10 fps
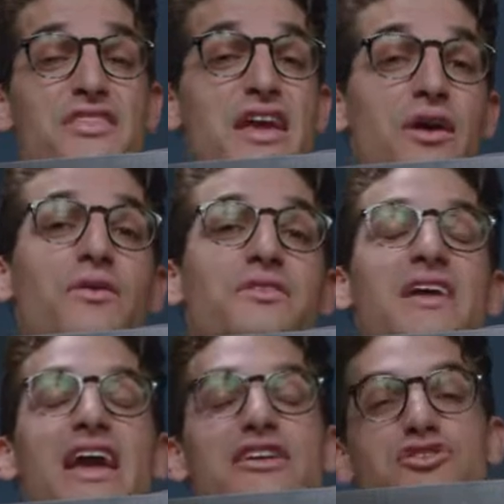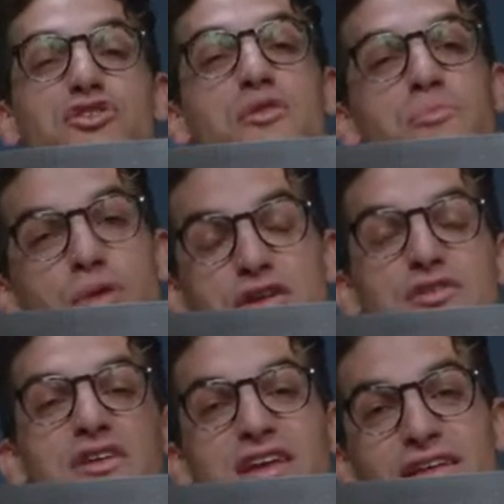They call it the Acer
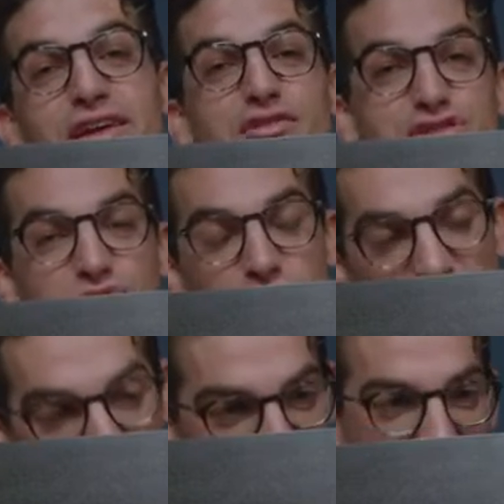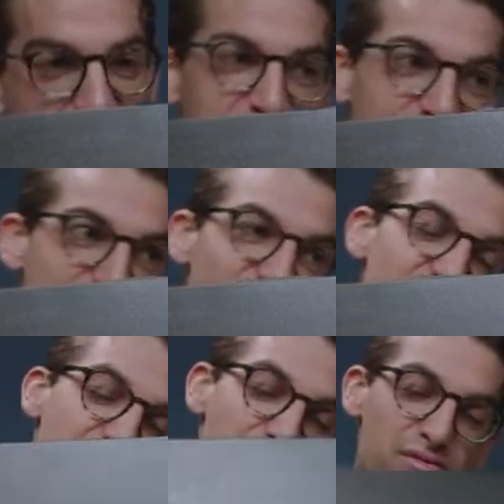Predator Helios 300, and in this
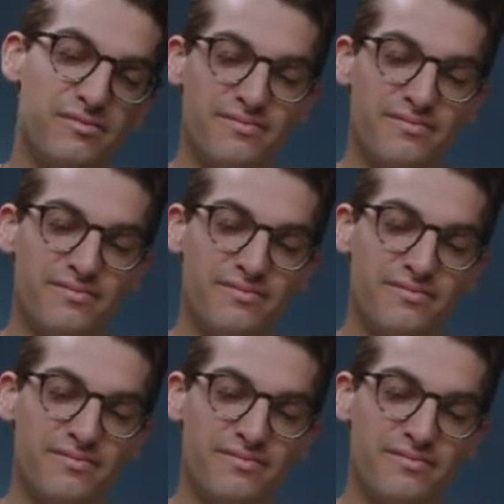video,